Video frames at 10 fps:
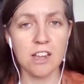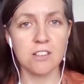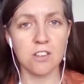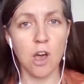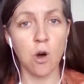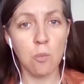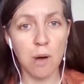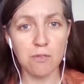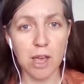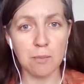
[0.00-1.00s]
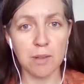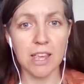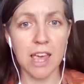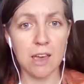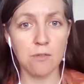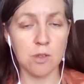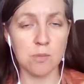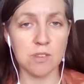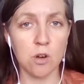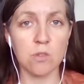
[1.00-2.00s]
to help my family care for
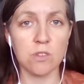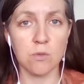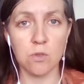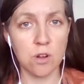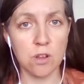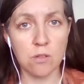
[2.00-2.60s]
themselves and for